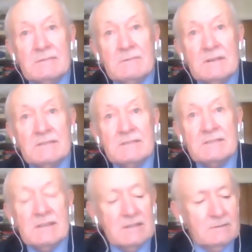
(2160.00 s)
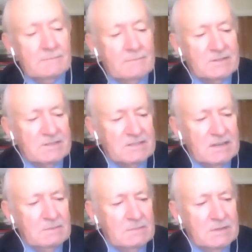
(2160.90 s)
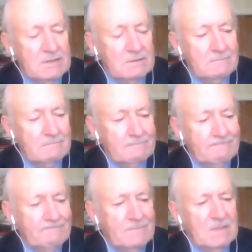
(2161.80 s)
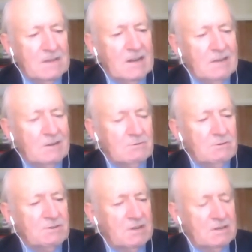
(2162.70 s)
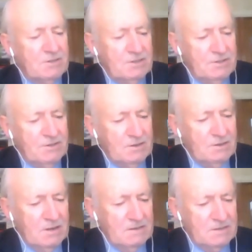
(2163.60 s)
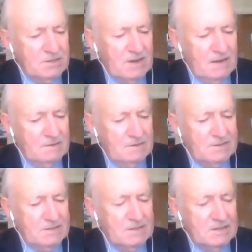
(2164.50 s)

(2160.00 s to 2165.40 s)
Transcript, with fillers: what's his name? The guy who wrote Gulliver's Travels,